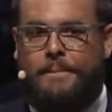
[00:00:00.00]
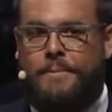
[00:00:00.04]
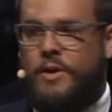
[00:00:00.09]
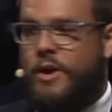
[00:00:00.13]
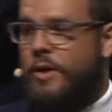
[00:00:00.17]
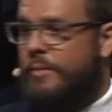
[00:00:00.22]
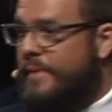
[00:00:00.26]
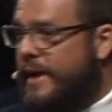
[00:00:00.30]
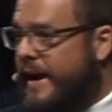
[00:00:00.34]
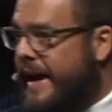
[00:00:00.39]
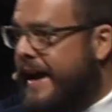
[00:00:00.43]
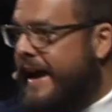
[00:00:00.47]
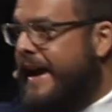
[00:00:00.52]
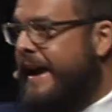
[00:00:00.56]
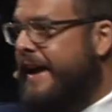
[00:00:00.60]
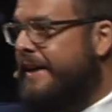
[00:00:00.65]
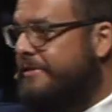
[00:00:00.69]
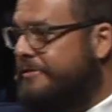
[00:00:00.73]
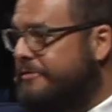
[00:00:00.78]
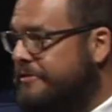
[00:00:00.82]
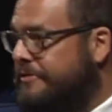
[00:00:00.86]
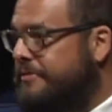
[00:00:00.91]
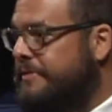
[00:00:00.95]
on
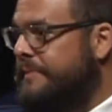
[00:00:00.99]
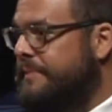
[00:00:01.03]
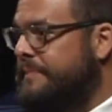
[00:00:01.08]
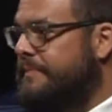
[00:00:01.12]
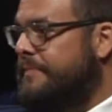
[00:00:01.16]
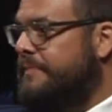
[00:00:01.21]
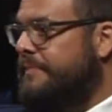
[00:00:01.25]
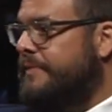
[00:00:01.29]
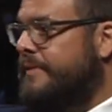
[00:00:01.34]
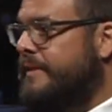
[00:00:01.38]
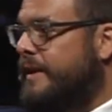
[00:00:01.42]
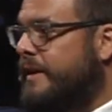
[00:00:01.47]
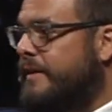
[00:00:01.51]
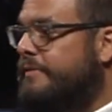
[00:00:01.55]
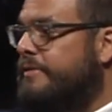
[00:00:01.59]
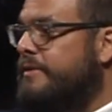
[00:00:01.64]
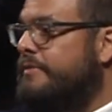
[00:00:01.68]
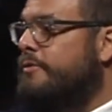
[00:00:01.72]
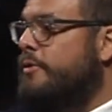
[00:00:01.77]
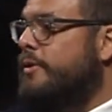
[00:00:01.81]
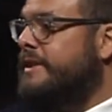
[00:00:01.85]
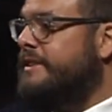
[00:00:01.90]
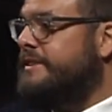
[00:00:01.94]
behalf of the
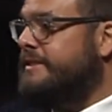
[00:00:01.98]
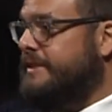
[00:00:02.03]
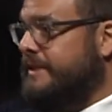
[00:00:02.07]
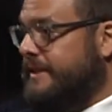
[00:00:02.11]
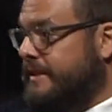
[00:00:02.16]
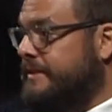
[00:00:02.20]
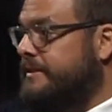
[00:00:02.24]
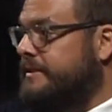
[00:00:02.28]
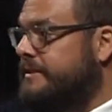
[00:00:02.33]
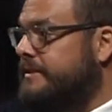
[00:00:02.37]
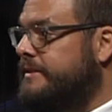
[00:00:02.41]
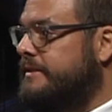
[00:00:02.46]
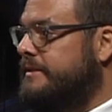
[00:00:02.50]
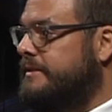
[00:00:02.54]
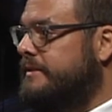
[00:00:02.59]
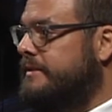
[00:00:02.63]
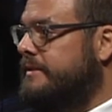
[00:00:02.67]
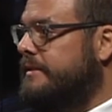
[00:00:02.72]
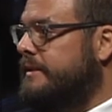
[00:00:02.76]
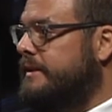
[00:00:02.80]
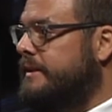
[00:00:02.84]
voiceless,